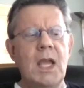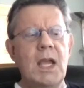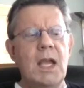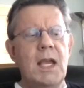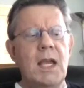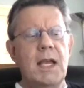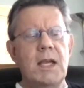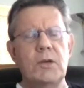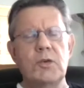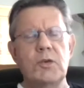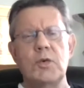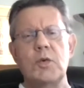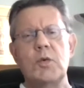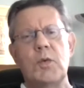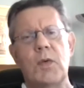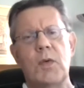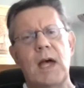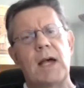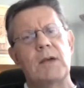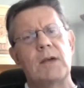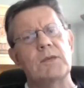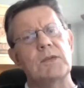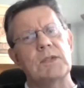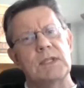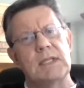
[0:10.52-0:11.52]
In
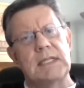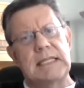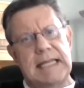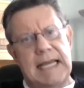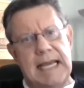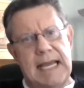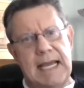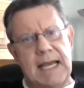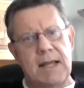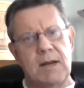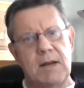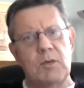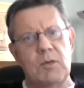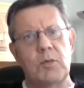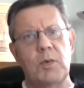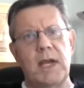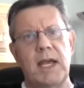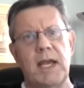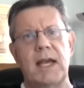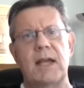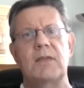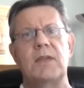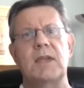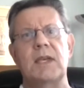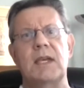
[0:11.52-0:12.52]
2010,
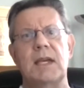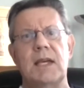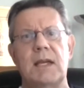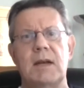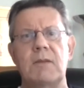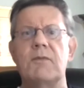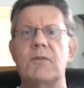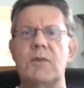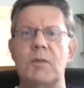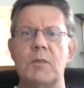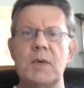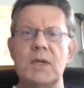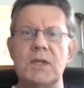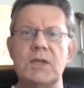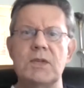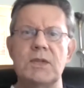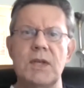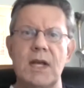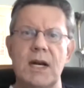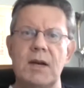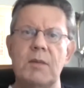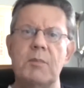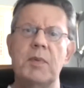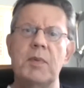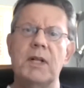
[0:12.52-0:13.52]
we had the infamous
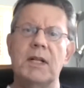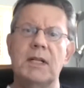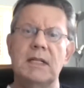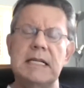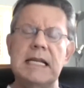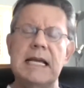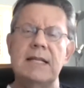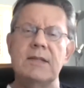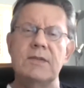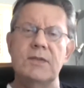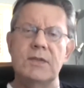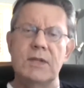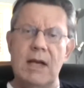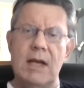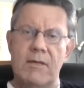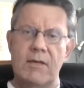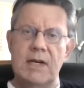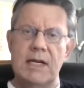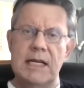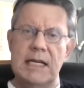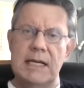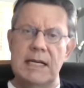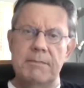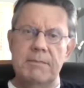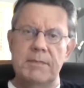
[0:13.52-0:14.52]
Senate Bill
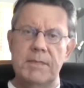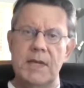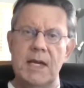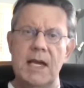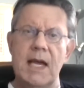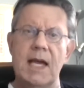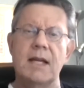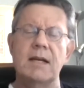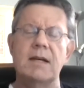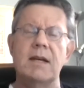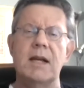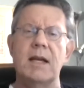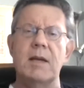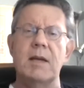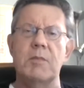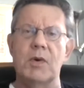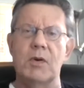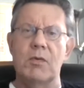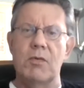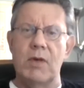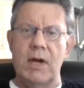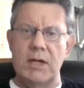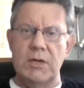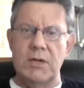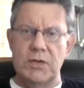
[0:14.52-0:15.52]
1070, the
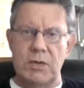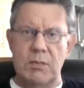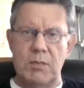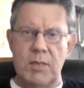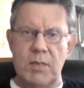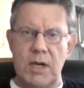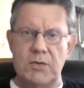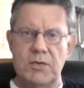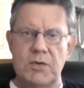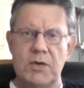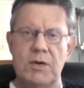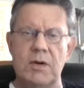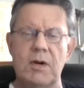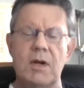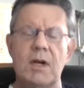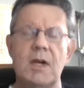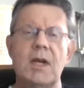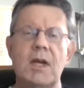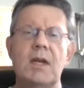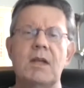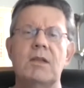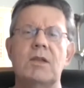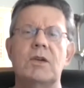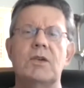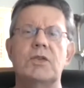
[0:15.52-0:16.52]
anti-immigration measure,
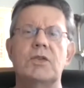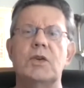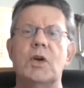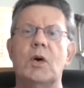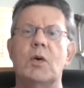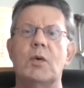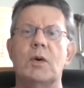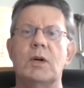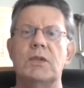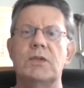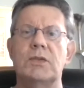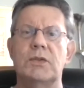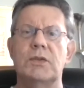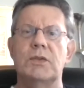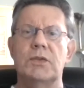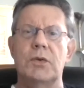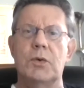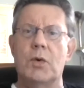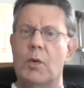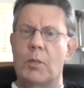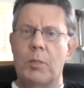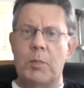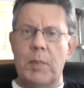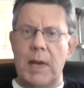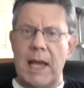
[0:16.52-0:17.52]
the show us
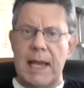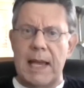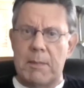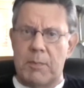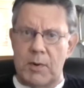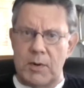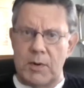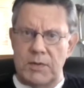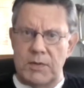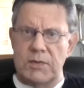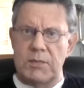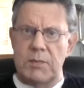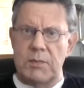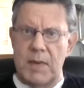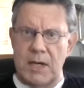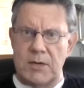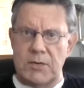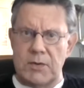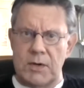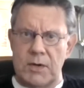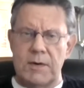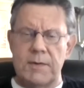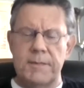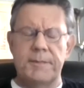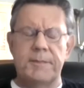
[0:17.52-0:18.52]
your papers
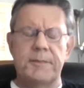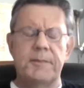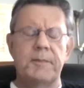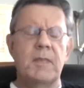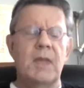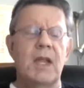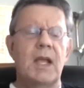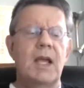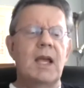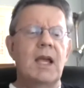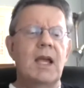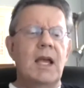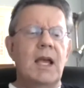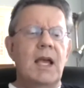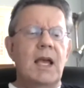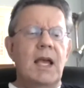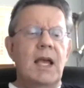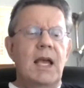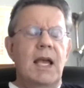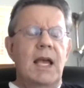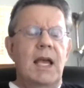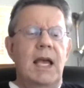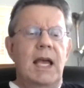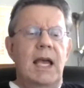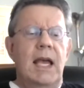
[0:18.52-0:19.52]
measure.
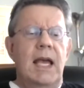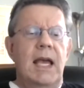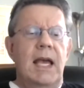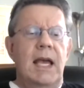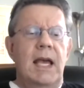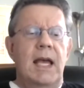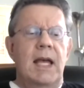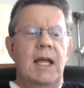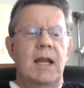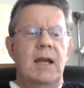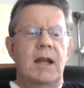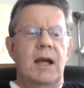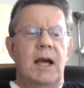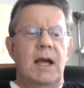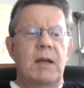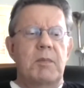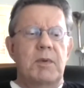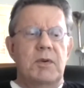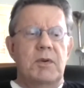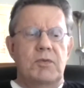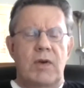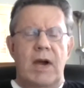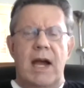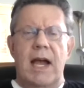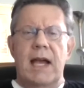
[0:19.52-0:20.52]
And I've
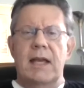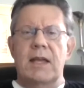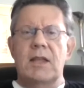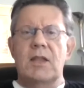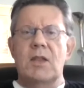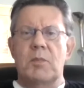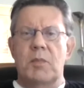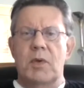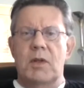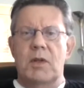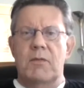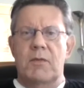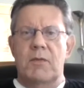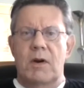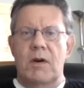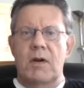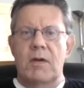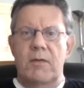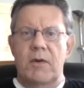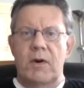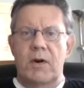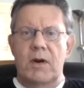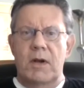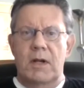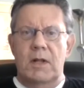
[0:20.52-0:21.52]
been tracking the bill very,
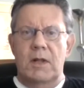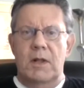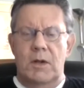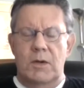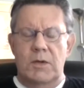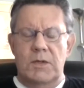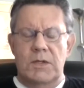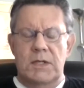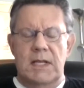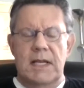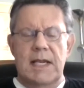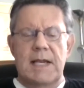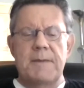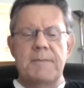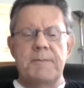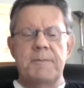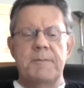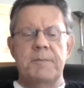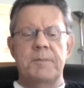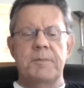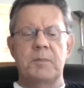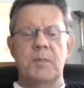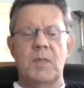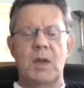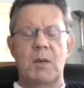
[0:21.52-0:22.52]
very closely,
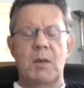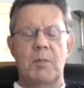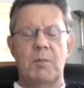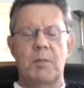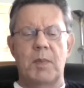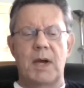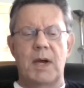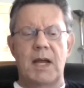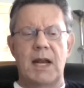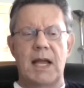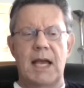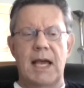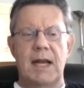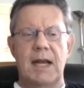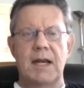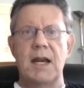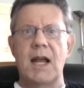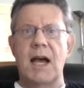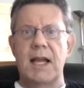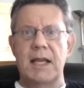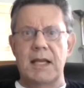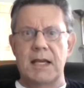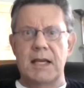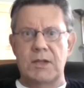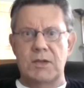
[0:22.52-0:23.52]
but had
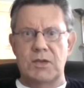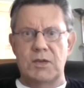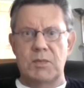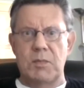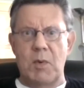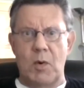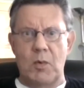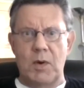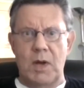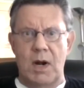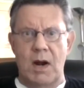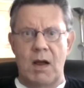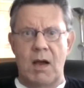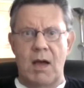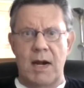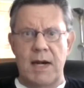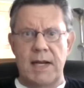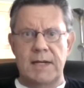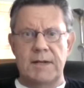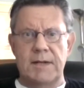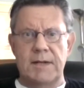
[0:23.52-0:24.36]
not yet spoken on it.